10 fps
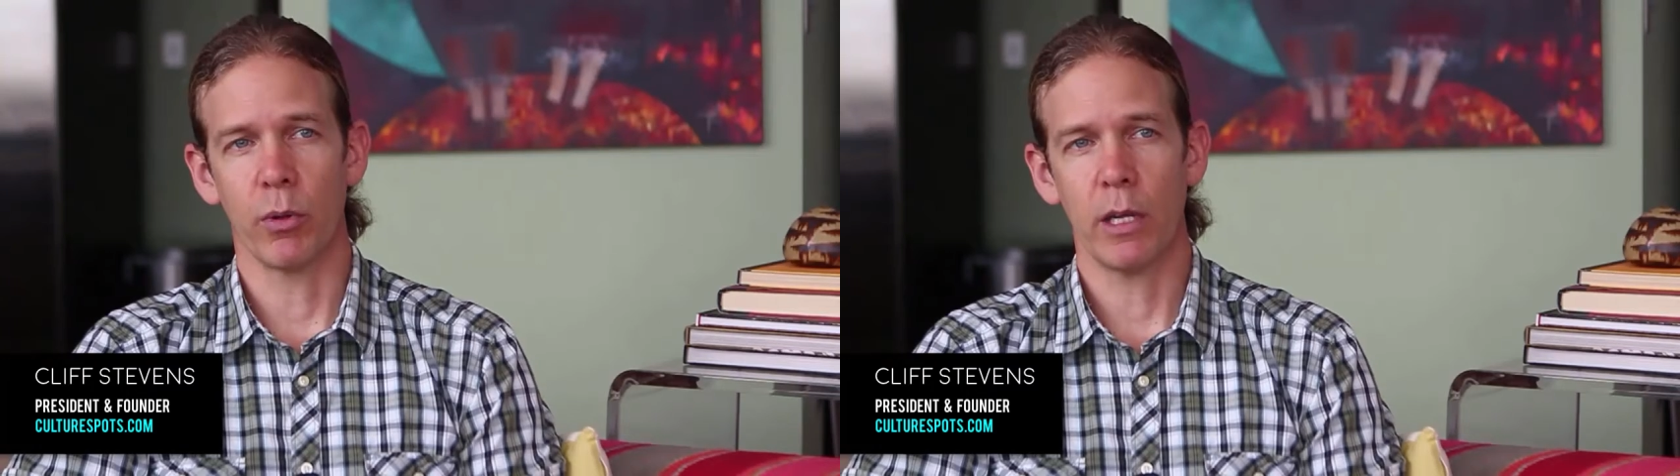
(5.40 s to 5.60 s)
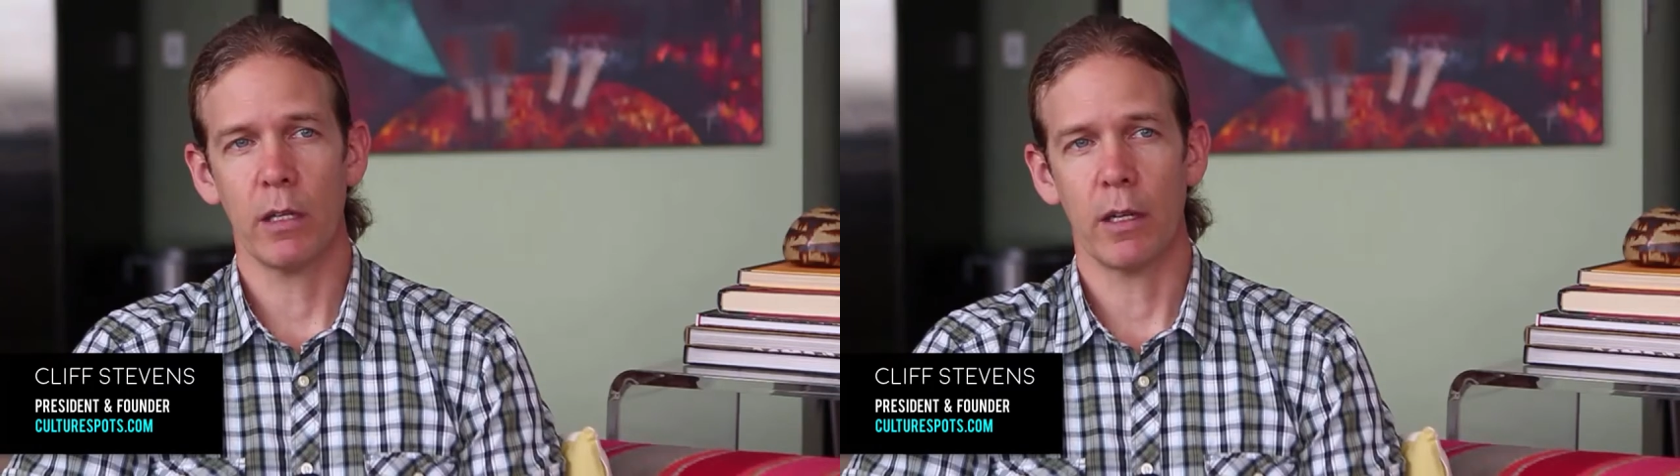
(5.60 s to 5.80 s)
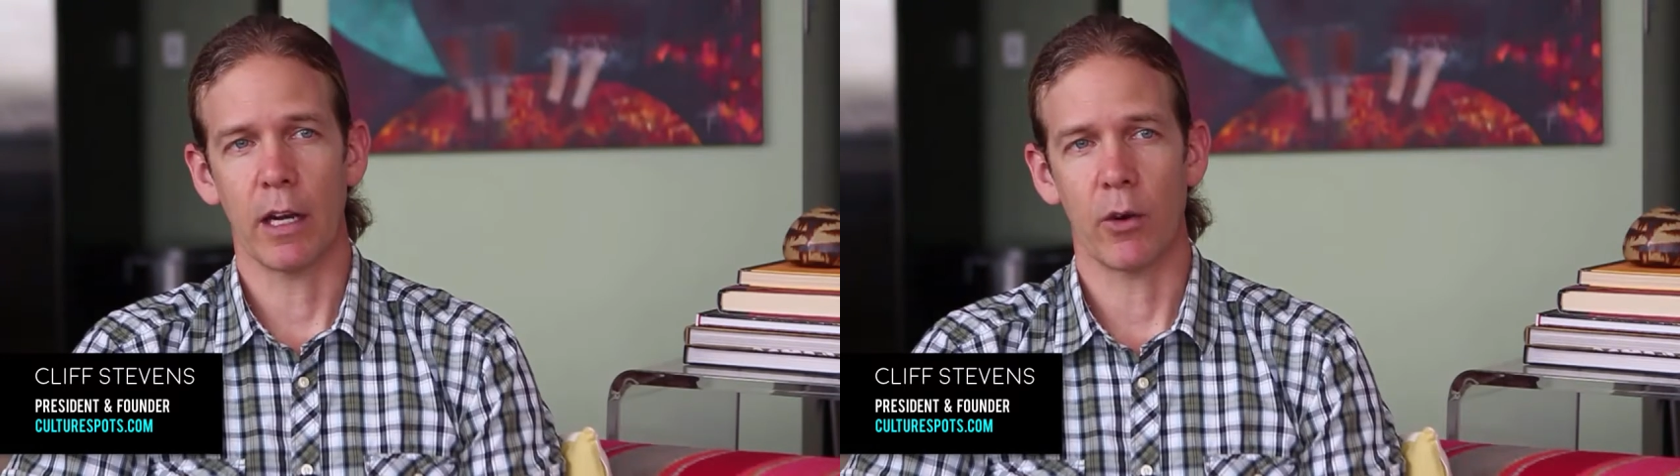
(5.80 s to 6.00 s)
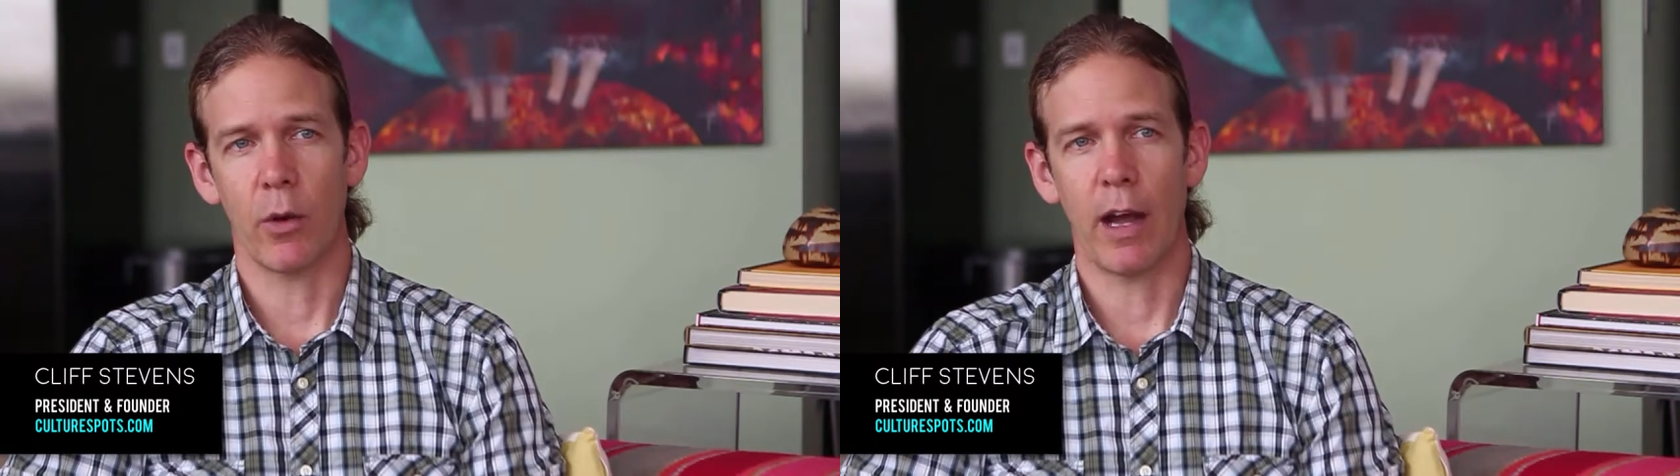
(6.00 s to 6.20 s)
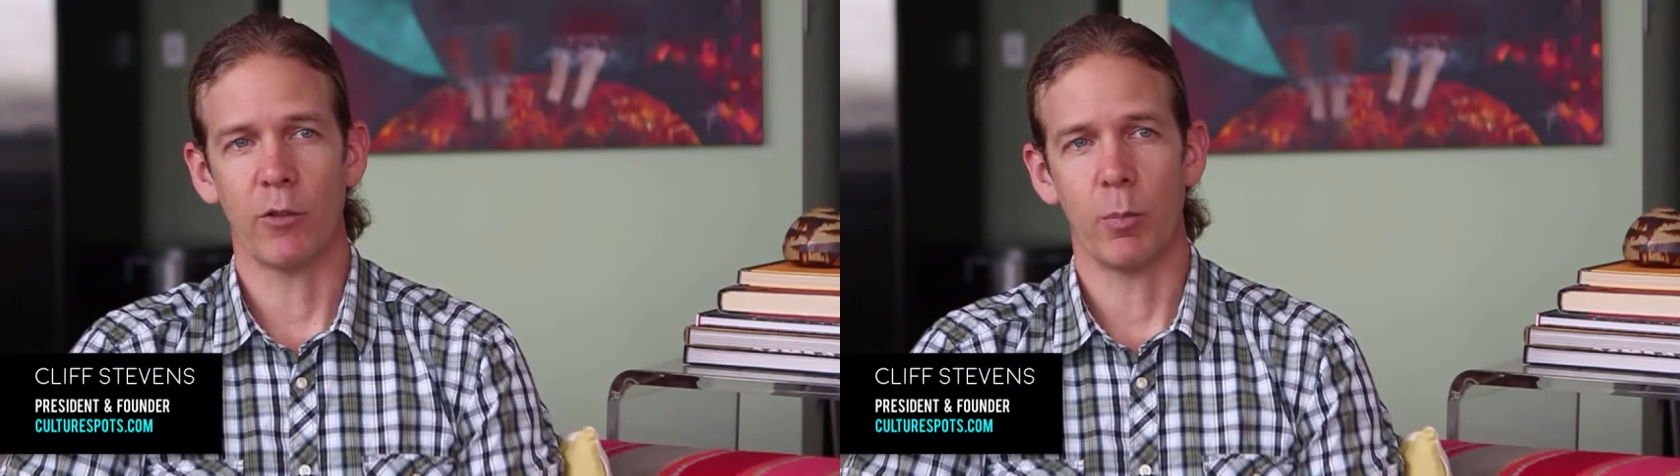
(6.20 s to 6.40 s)
brewing and
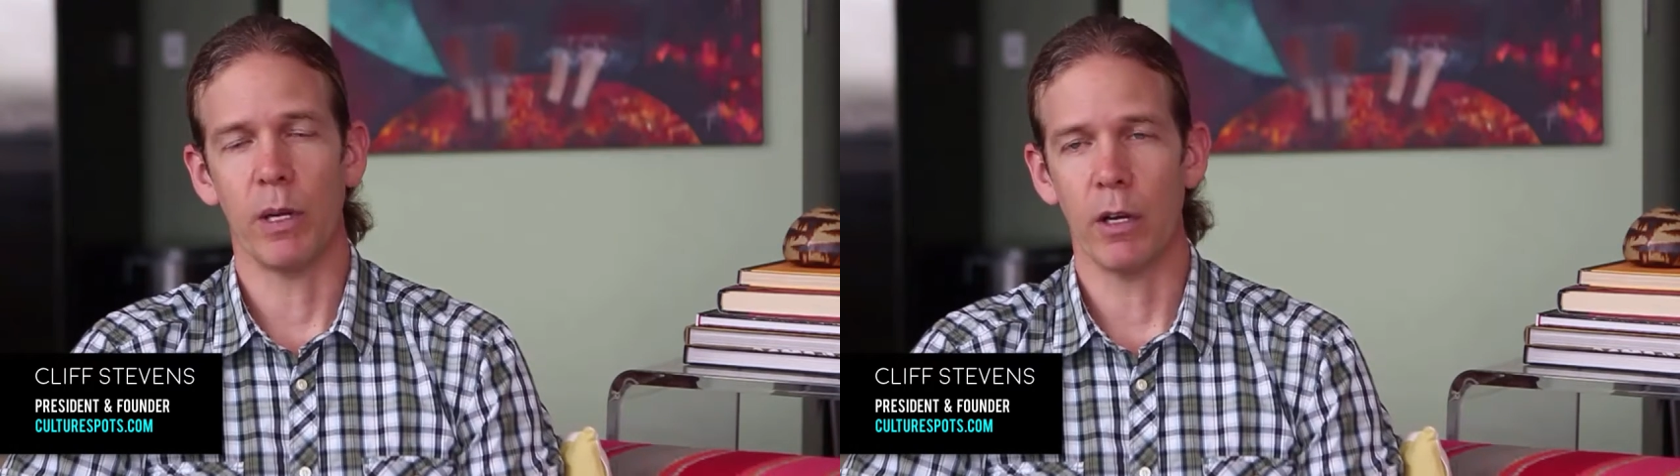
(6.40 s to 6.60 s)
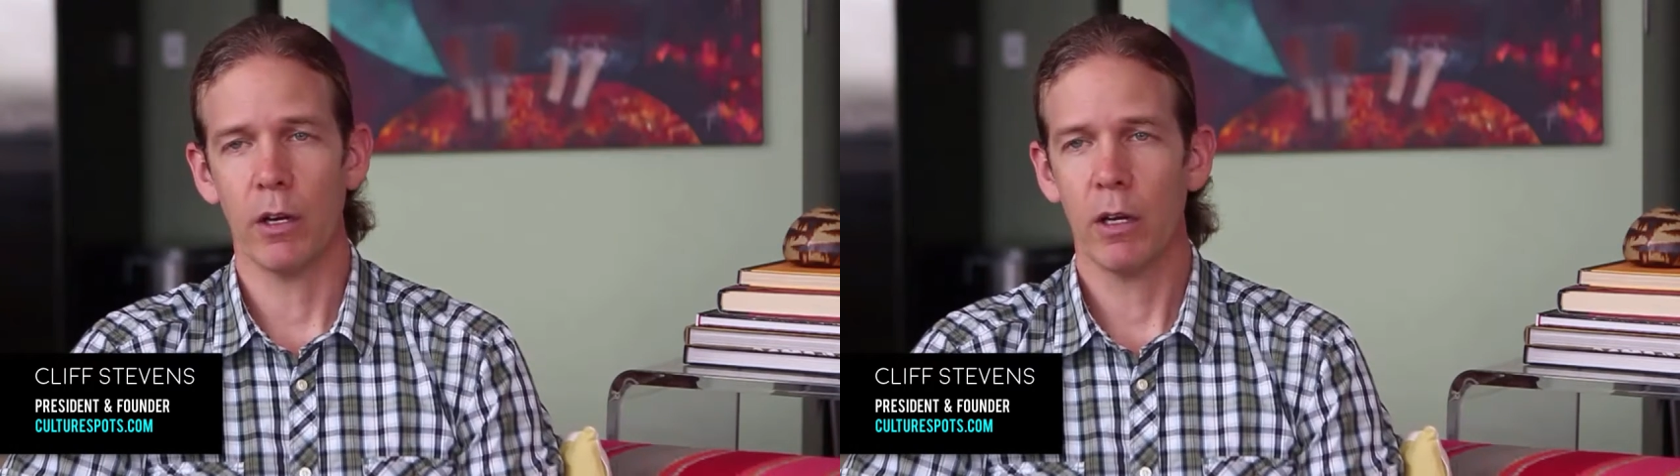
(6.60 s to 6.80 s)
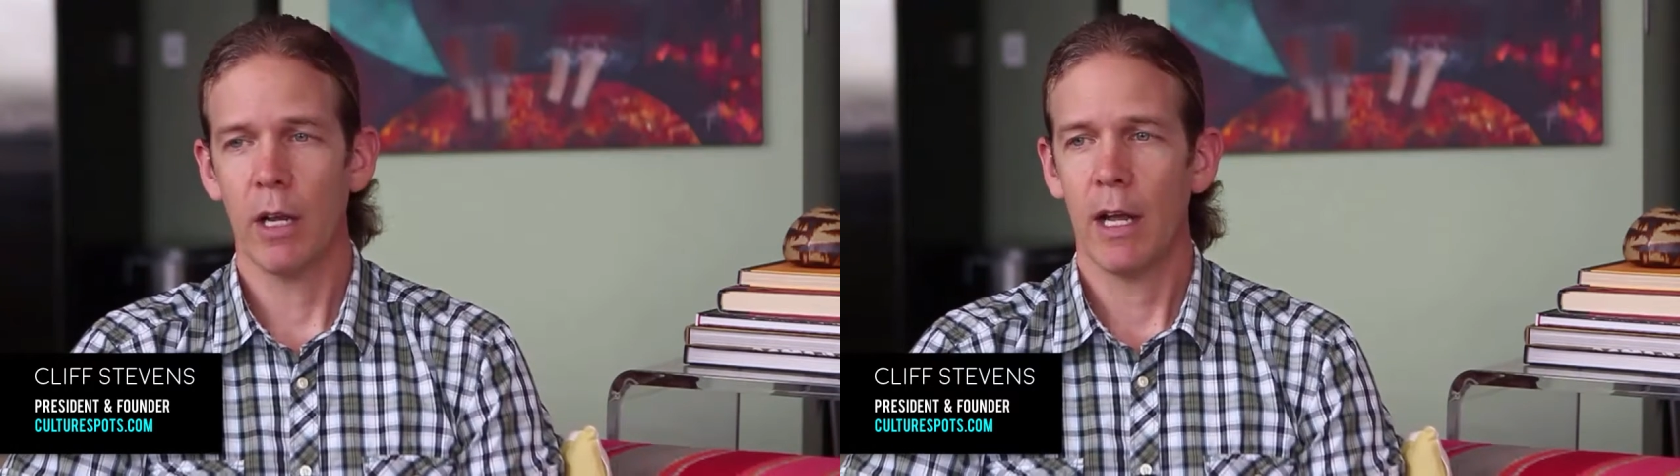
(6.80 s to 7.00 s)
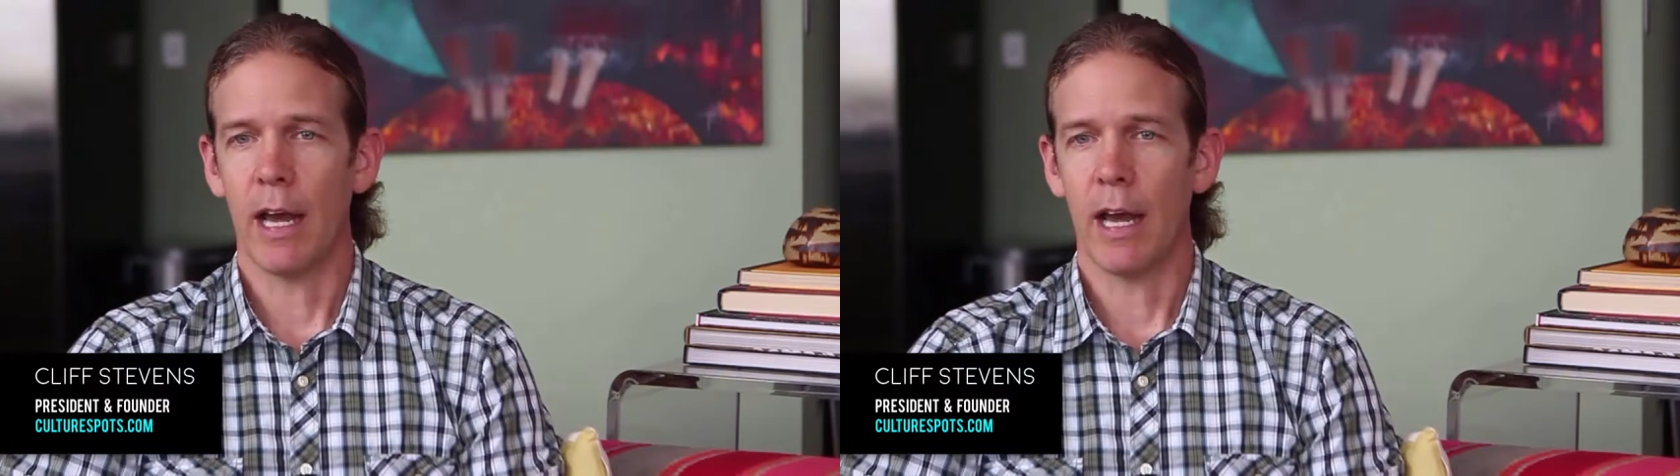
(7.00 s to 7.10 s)
craft beer,